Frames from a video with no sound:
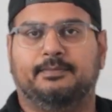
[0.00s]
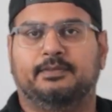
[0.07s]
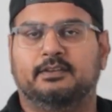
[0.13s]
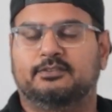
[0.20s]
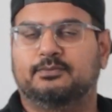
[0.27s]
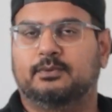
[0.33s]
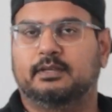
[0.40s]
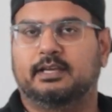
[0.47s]

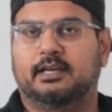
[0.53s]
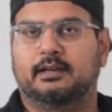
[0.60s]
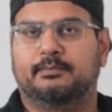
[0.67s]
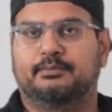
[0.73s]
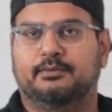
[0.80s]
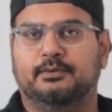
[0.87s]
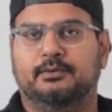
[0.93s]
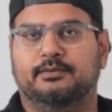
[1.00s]
This one got
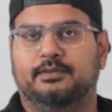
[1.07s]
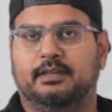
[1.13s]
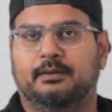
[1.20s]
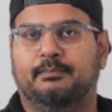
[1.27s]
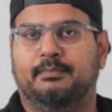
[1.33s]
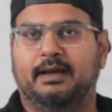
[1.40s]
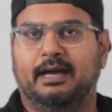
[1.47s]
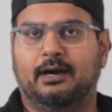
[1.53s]
approved in
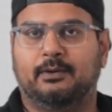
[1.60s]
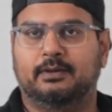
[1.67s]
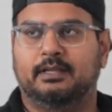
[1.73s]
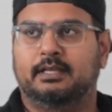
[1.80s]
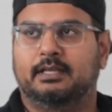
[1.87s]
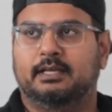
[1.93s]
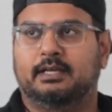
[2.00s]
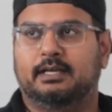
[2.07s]
about,